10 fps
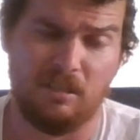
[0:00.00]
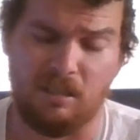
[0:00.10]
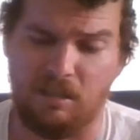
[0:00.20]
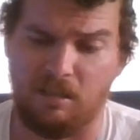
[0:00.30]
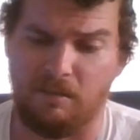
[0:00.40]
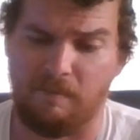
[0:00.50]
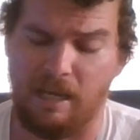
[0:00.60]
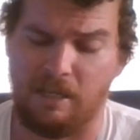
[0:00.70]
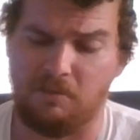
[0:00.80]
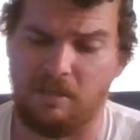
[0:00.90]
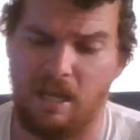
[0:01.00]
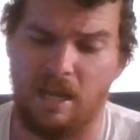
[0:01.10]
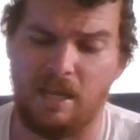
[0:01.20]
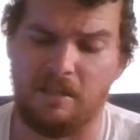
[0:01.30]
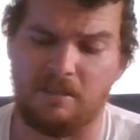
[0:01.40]
Um, I don't
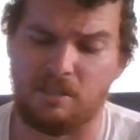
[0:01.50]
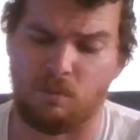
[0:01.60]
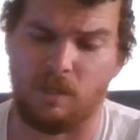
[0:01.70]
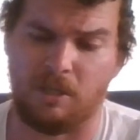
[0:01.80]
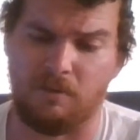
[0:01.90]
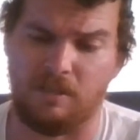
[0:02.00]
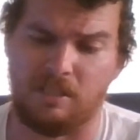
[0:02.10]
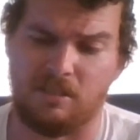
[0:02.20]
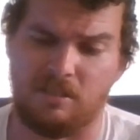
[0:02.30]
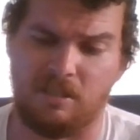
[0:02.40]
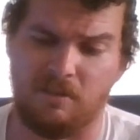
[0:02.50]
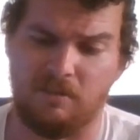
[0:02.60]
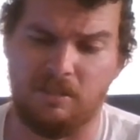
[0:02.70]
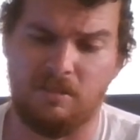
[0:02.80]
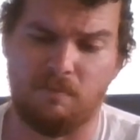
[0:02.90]
hate this record
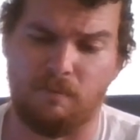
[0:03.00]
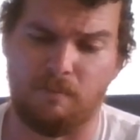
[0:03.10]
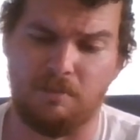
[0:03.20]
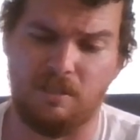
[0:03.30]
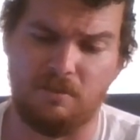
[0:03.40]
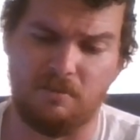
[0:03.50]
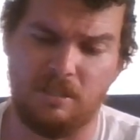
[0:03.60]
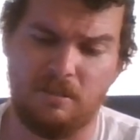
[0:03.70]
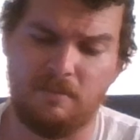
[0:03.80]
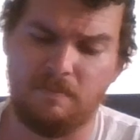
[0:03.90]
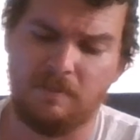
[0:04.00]
necessarily from POD,